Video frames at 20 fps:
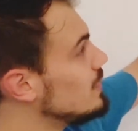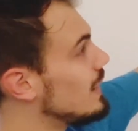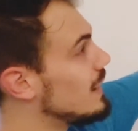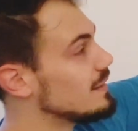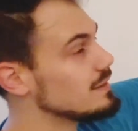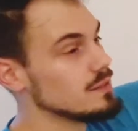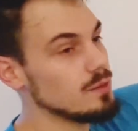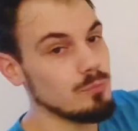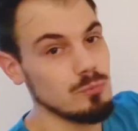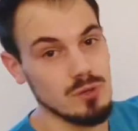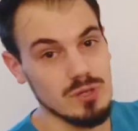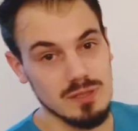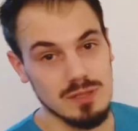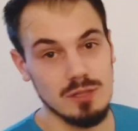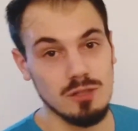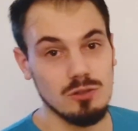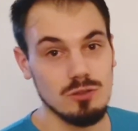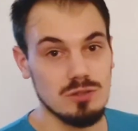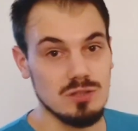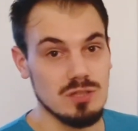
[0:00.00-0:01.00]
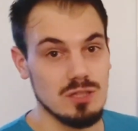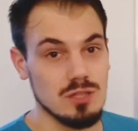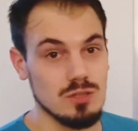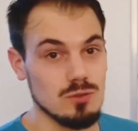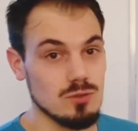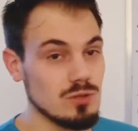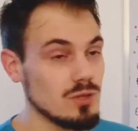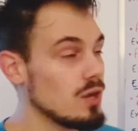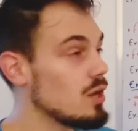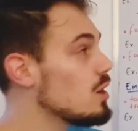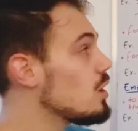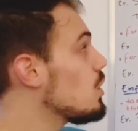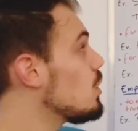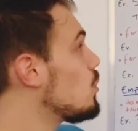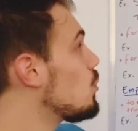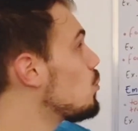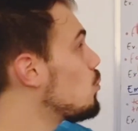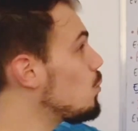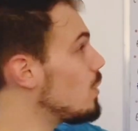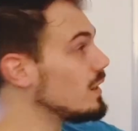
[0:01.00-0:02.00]
and the present continuous.
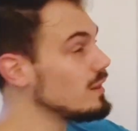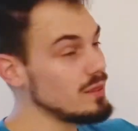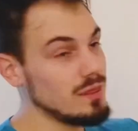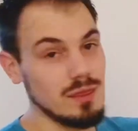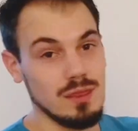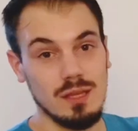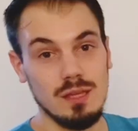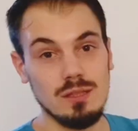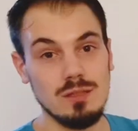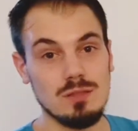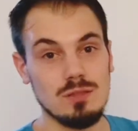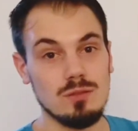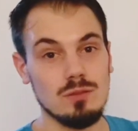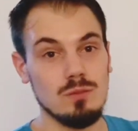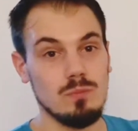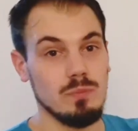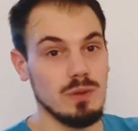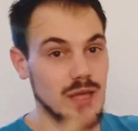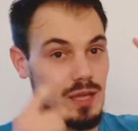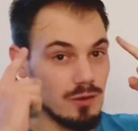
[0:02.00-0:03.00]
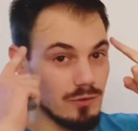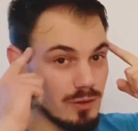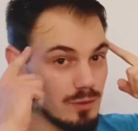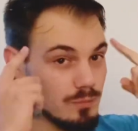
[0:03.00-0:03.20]
One thing to bear in